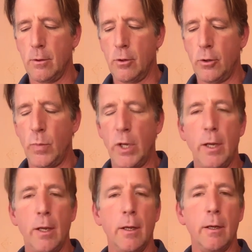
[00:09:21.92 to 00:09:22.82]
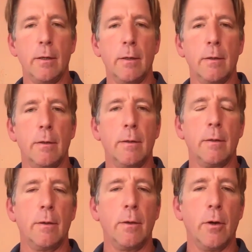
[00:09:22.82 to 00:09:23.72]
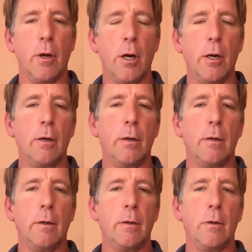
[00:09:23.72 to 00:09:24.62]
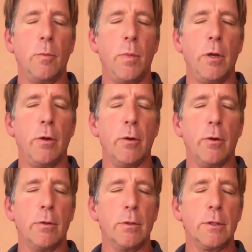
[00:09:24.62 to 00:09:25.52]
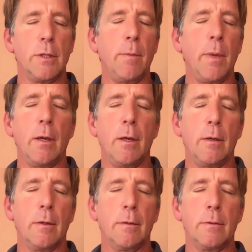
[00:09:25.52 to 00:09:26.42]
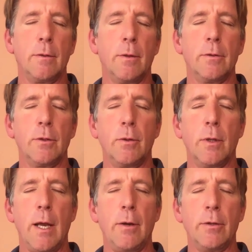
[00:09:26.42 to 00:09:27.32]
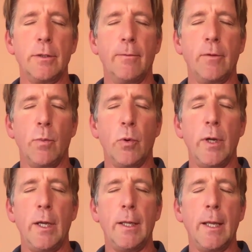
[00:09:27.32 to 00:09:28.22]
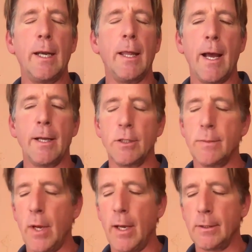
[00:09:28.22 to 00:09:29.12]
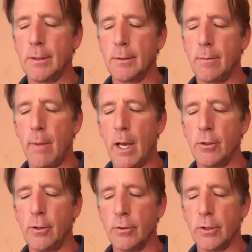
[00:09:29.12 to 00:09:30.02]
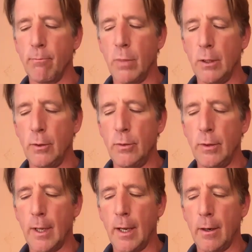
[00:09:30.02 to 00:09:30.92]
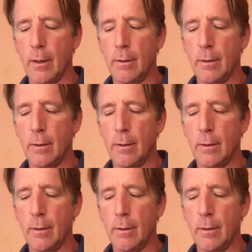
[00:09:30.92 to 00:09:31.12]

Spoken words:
could be your heart, could be your stomach. So allow yourself to breathe into that space. Imagine there's a balloon there.